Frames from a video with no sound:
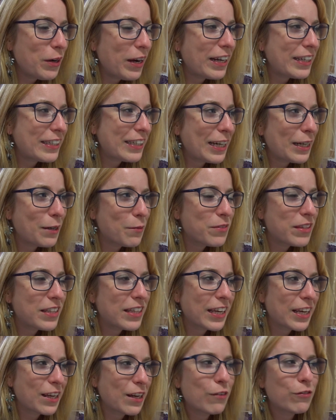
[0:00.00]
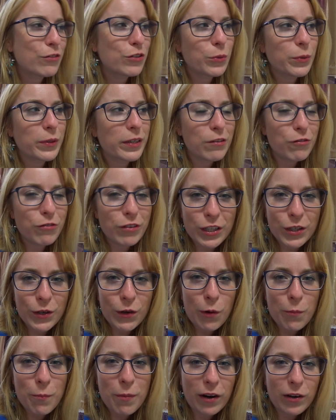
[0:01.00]
and I am thinking of doing a
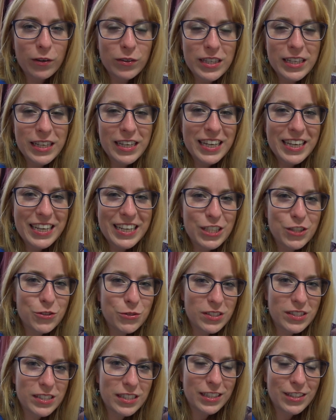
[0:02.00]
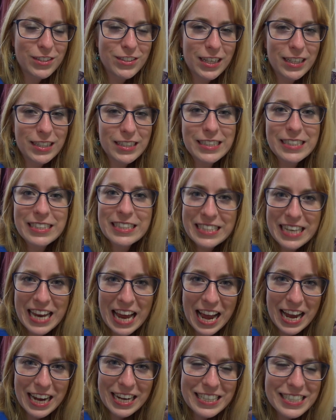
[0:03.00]
video about interesting Chinese
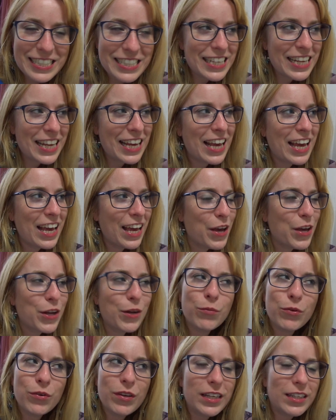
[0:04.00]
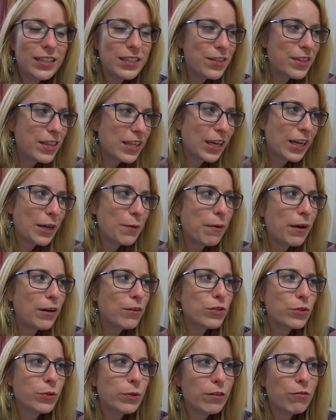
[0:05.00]
snacks. And I'm thinking
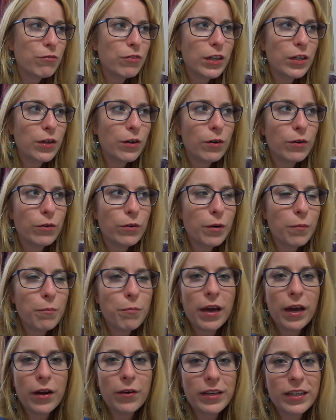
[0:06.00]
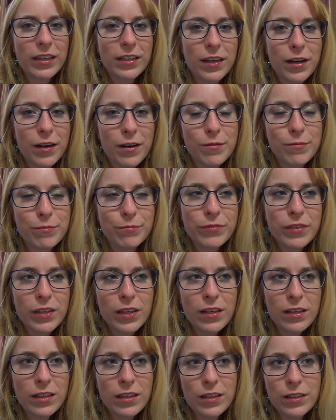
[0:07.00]
about doing a video comparing
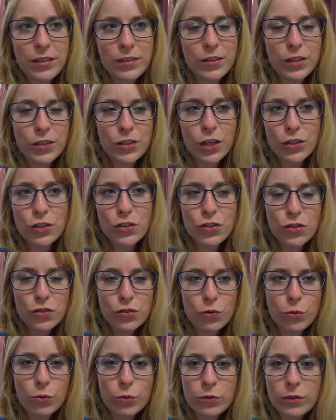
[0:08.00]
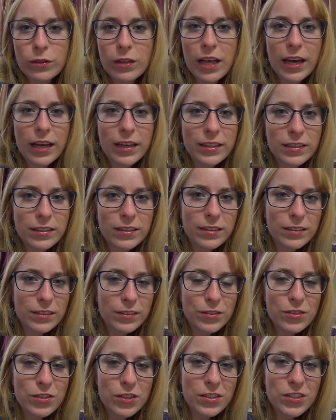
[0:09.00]
the Dutch school and
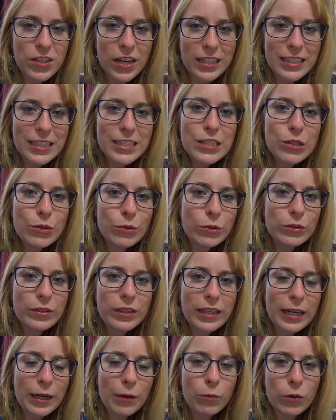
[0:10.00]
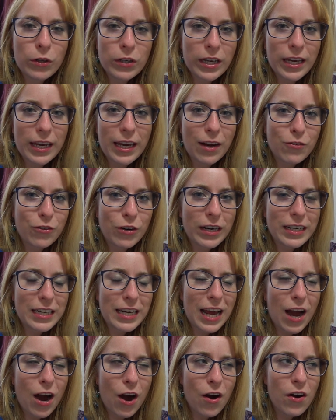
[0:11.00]
the Chinese school that I'm working at right
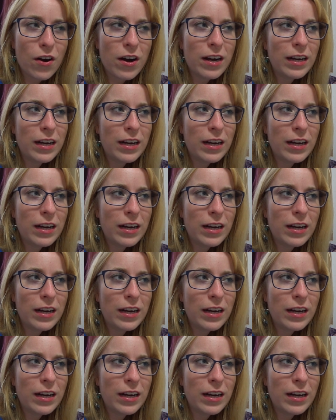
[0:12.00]
now.